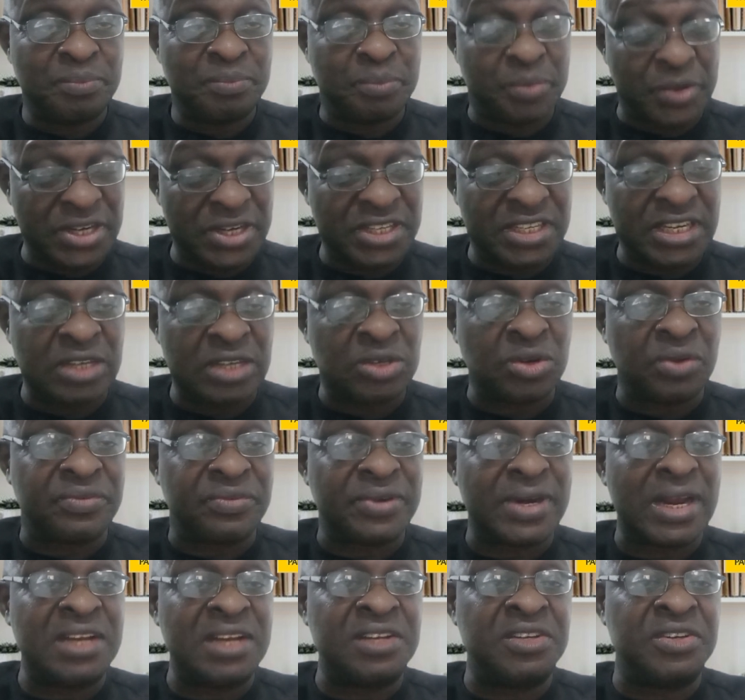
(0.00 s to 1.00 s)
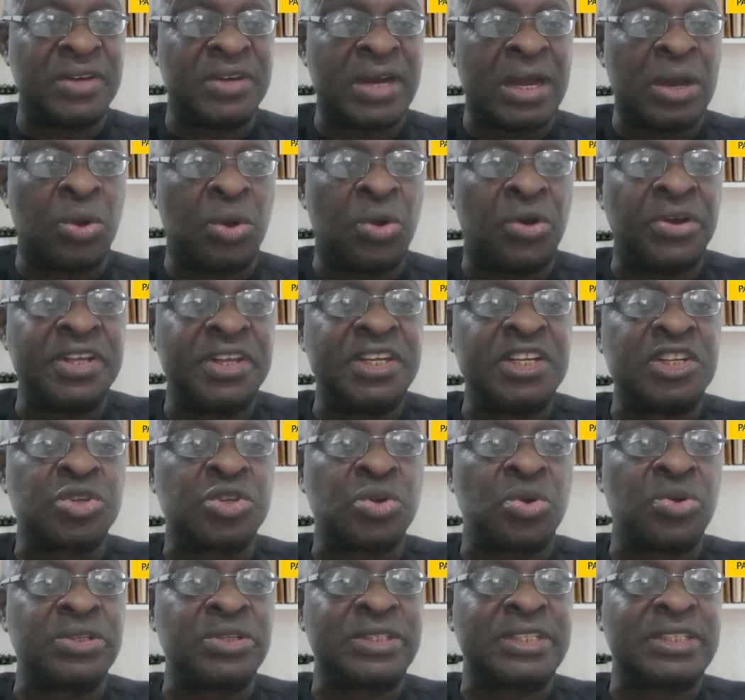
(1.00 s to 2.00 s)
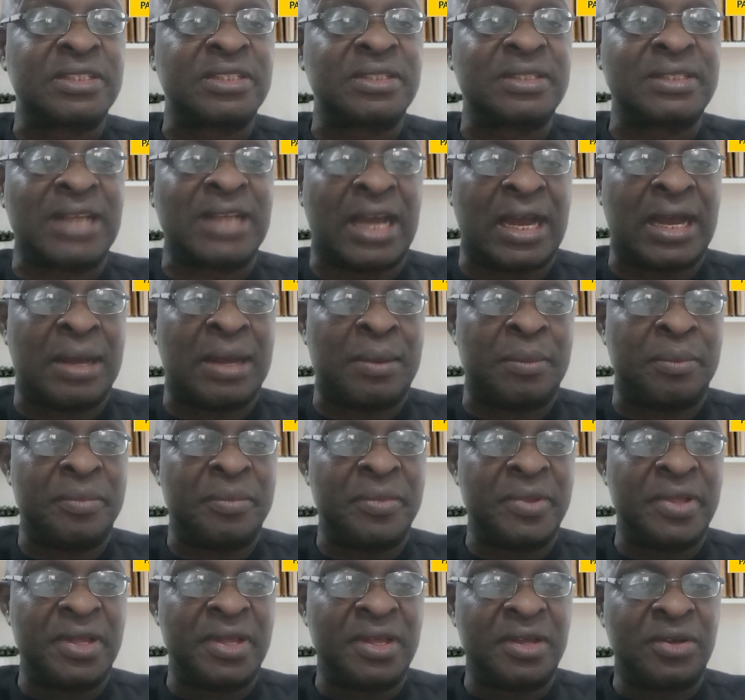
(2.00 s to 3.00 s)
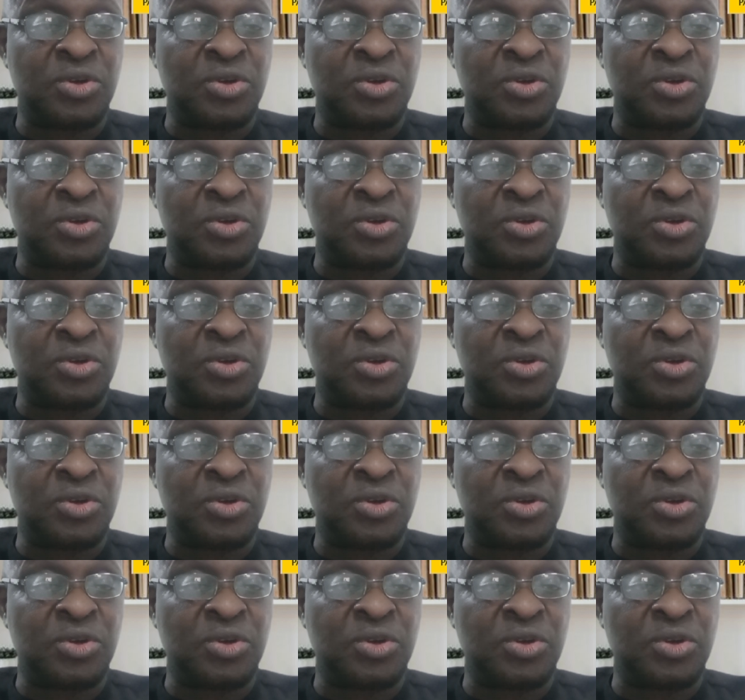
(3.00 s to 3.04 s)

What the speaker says: president of Nigeria on his own term,